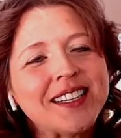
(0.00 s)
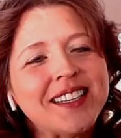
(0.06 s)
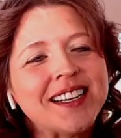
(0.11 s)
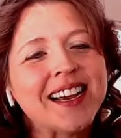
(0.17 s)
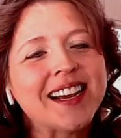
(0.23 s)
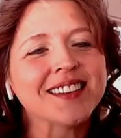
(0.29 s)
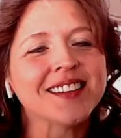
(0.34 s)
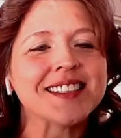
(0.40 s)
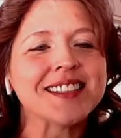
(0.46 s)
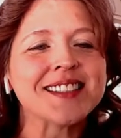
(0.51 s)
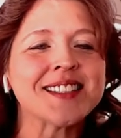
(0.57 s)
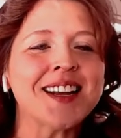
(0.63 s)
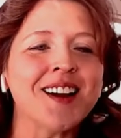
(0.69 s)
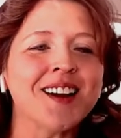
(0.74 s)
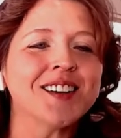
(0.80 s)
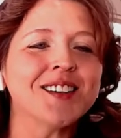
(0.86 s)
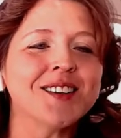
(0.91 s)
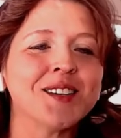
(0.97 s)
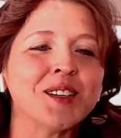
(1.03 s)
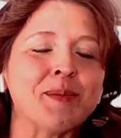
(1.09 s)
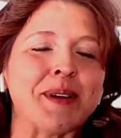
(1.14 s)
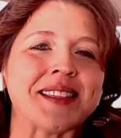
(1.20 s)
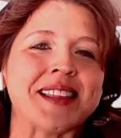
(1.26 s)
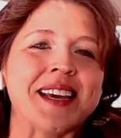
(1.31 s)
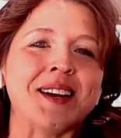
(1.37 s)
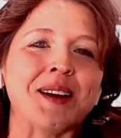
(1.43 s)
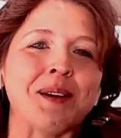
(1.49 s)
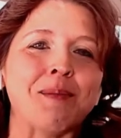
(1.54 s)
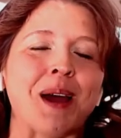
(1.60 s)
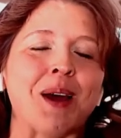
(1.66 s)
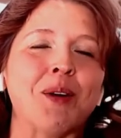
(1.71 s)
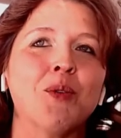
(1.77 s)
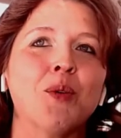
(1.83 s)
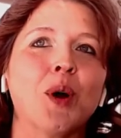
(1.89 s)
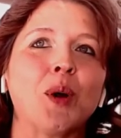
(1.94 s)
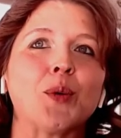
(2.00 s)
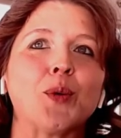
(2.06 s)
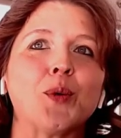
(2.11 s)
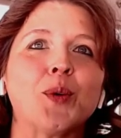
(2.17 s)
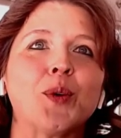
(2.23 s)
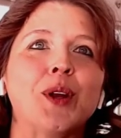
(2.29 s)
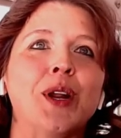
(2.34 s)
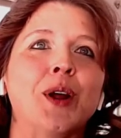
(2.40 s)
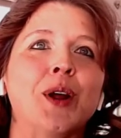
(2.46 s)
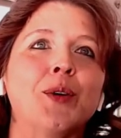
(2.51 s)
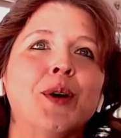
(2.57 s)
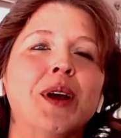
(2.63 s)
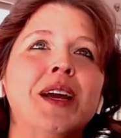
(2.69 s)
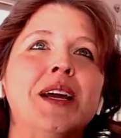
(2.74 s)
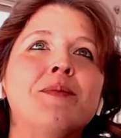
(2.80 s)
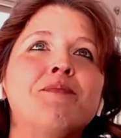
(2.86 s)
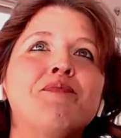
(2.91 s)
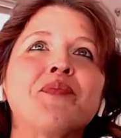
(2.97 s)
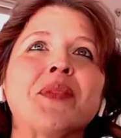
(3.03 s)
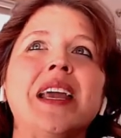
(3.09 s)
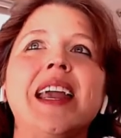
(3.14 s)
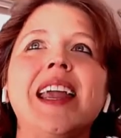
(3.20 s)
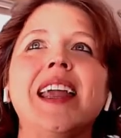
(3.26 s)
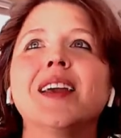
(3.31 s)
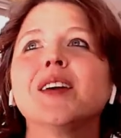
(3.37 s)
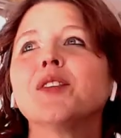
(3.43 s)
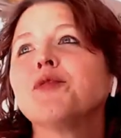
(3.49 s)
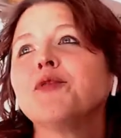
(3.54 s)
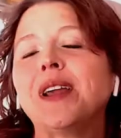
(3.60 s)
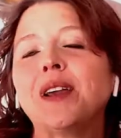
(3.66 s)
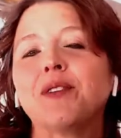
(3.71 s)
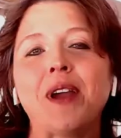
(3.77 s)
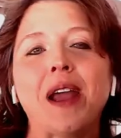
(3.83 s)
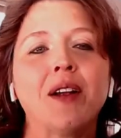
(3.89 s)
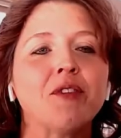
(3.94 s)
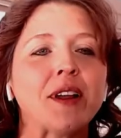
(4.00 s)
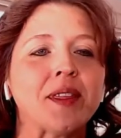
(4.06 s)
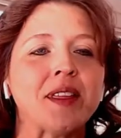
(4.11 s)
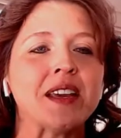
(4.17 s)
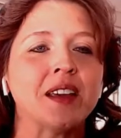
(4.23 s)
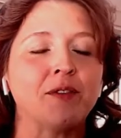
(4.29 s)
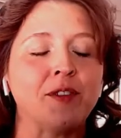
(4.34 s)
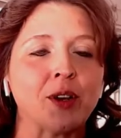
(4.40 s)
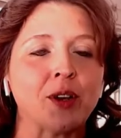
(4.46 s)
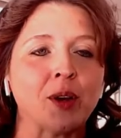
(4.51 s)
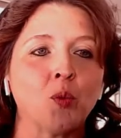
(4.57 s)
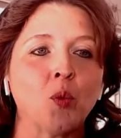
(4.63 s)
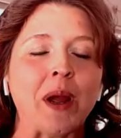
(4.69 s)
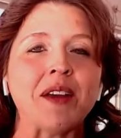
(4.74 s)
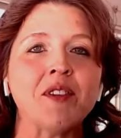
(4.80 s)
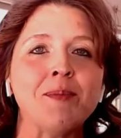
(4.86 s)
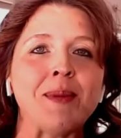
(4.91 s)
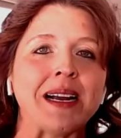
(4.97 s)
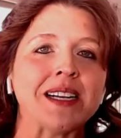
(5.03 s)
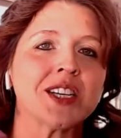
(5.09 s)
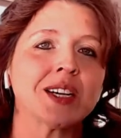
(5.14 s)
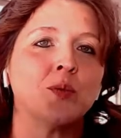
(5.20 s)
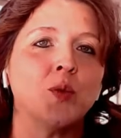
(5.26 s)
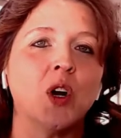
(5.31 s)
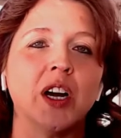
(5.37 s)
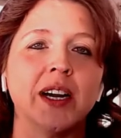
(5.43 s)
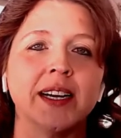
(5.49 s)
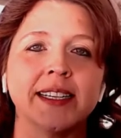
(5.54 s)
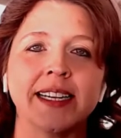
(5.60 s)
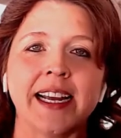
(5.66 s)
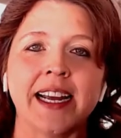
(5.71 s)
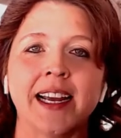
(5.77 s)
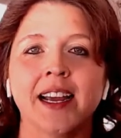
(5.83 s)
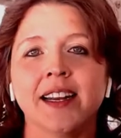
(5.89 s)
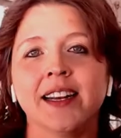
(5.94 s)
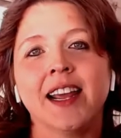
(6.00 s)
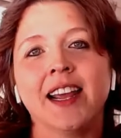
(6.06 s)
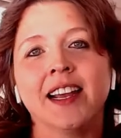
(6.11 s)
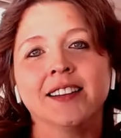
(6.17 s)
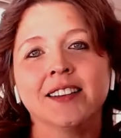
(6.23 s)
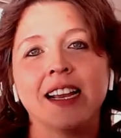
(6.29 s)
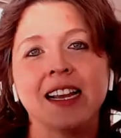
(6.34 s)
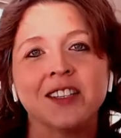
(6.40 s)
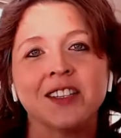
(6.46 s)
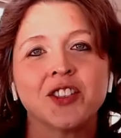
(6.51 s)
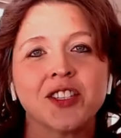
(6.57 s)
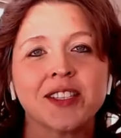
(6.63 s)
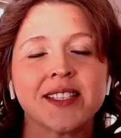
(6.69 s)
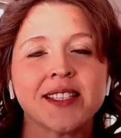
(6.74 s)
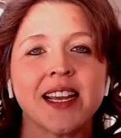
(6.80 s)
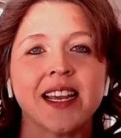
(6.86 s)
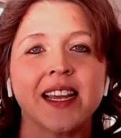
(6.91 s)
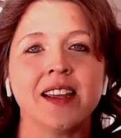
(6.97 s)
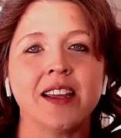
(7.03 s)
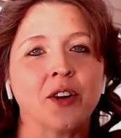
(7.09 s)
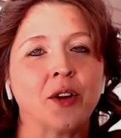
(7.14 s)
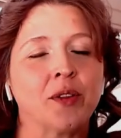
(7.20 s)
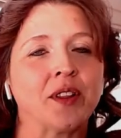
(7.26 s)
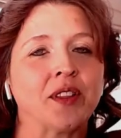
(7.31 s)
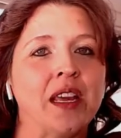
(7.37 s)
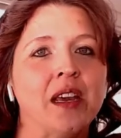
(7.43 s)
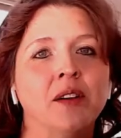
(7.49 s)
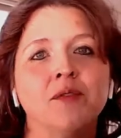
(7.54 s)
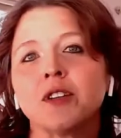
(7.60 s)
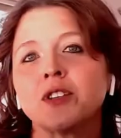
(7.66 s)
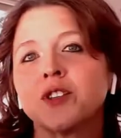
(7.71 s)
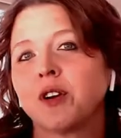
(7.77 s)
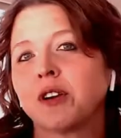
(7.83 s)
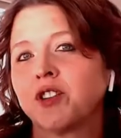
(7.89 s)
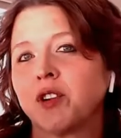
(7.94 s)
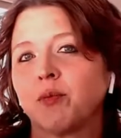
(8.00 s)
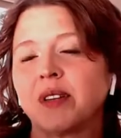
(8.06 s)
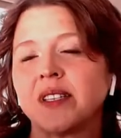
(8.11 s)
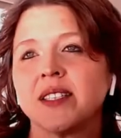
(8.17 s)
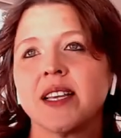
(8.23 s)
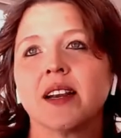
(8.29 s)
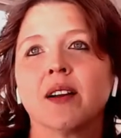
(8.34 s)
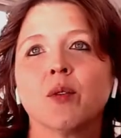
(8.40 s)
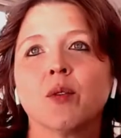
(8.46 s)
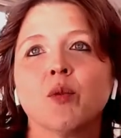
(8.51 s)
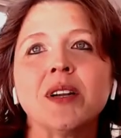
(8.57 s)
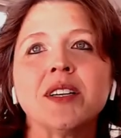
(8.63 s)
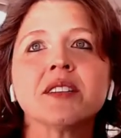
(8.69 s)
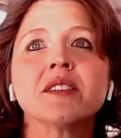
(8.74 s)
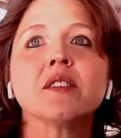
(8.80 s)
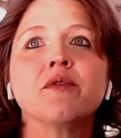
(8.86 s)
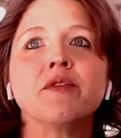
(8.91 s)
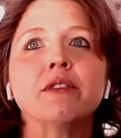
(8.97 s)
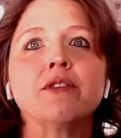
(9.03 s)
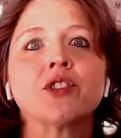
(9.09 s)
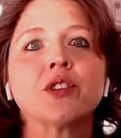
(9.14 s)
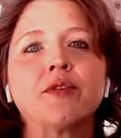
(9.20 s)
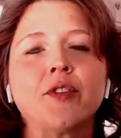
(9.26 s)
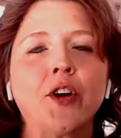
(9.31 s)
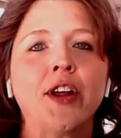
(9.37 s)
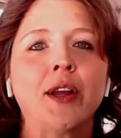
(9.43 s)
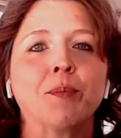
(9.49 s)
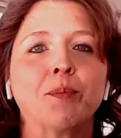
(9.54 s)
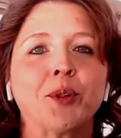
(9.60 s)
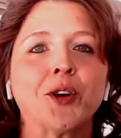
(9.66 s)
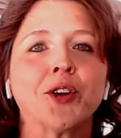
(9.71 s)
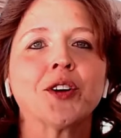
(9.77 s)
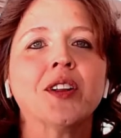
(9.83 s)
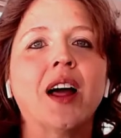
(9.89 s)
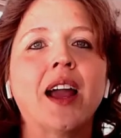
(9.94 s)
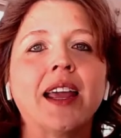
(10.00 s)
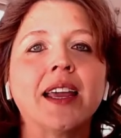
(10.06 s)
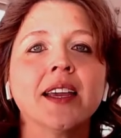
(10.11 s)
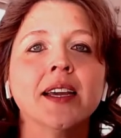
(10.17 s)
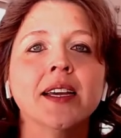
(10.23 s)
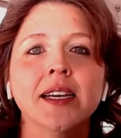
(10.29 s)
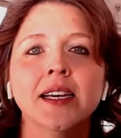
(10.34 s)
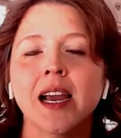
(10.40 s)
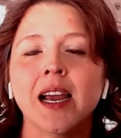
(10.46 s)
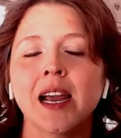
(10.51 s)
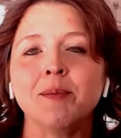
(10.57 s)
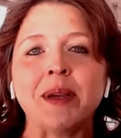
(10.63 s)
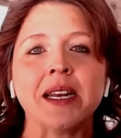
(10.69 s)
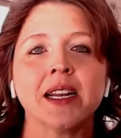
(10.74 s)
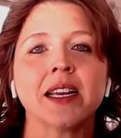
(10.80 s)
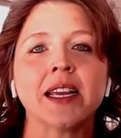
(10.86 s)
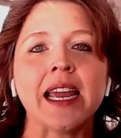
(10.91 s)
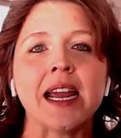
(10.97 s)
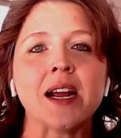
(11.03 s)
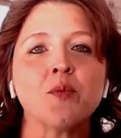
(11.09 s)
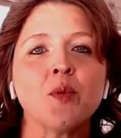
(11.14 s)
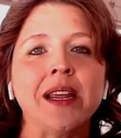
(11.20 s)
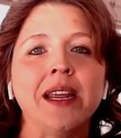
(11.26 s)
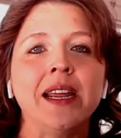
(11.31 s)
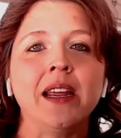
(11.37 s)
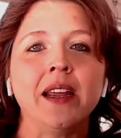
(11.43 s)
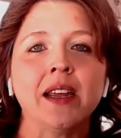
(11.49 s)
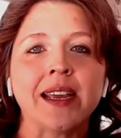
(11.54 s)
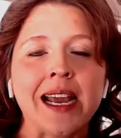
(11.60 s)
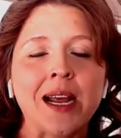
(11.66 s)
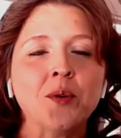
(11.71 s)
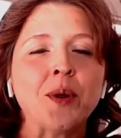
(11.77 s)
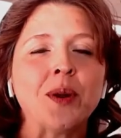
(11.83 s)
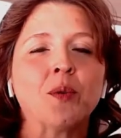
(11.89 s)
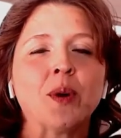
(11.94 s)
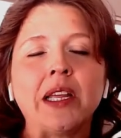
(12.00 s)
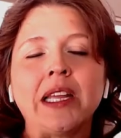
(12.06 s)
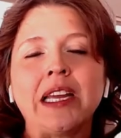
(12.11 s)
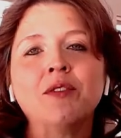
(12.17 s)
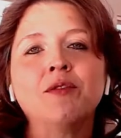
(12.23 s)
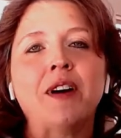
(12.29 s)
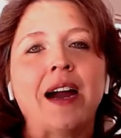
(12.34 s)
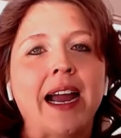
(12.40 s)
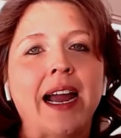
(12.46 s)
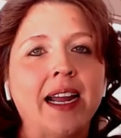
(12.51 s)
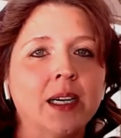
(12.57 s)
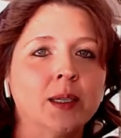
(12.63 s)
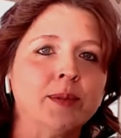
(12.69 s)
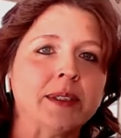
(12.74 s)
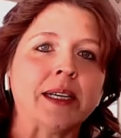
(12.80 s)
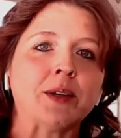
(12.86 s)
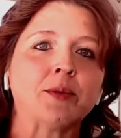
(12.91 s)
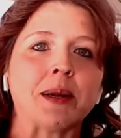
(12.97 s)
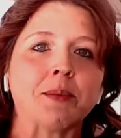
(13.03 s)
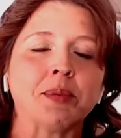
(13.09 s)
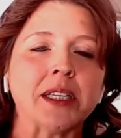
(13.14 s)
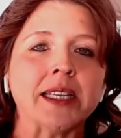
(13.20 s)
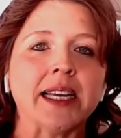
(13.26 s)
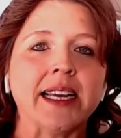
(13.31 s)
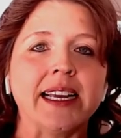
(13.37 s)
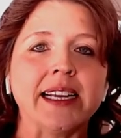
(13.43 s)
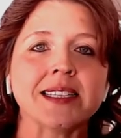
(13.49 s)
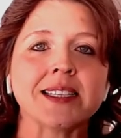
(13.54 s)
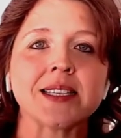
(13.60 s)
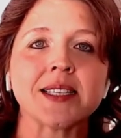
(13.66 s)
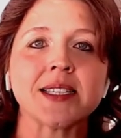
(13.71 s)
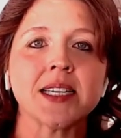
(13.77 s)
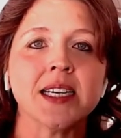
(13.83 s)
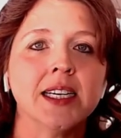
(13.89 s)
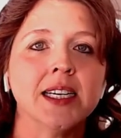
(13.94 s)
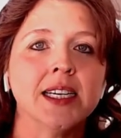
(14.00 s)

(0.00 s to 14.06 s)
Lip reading: yeah, let's talk a little bit then about, if you could wave a magic wand and just say, that the infrastructure was there, what does the future for hemp look like? Can we really viably replace,